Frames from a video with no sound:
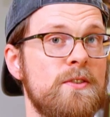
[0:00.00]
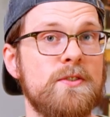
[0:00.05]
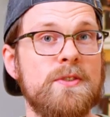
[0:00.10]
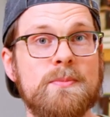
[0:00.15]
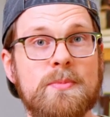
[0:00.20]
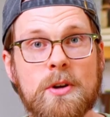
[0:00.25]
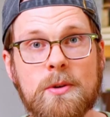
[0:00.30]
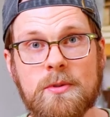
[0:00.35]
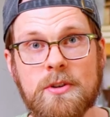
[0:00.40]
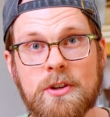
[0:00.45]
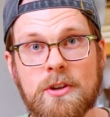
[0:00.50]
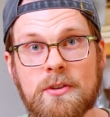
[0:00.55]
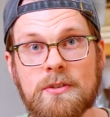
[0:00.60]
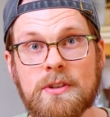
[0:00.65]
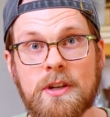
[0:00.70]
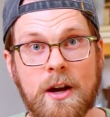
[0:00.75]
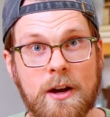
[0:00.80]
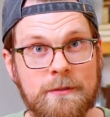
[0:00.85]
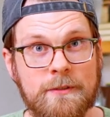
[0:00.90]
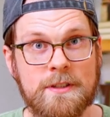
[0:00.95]
Use the promo
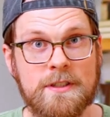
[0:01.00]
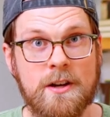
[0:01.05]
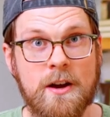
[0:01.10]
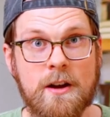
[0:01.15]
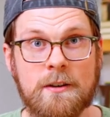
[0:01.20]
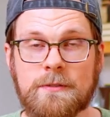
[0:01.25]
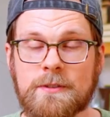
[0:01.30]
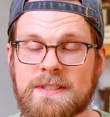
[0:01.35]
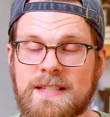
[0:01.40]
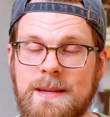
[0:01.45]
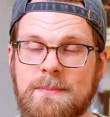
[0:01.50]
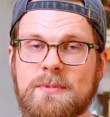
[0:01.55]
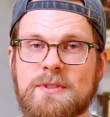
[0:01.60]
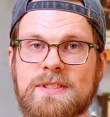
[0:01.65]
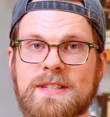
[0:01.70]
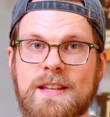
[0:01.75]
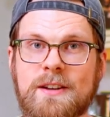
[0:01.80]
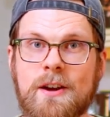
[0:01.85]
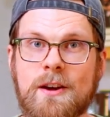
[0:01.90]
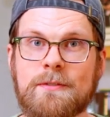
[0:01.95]
code COFFEETALK for
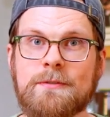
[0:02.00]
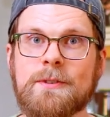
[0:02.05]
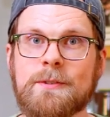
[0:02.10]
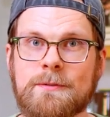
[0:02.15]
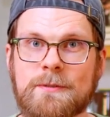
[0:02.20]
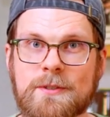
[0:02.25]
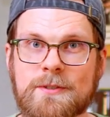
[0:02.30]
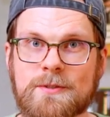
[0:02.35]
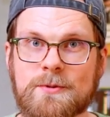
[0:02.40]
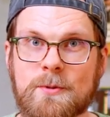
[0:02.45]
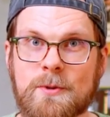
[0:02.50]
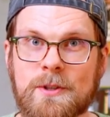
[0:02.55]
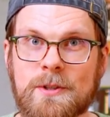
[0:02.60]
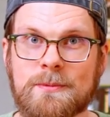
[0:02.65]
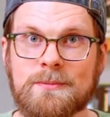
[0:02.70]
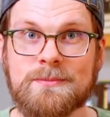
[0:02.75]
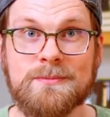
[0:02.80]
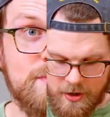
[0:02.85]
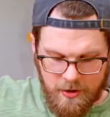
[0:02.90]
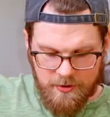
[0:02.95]
10% off your first order.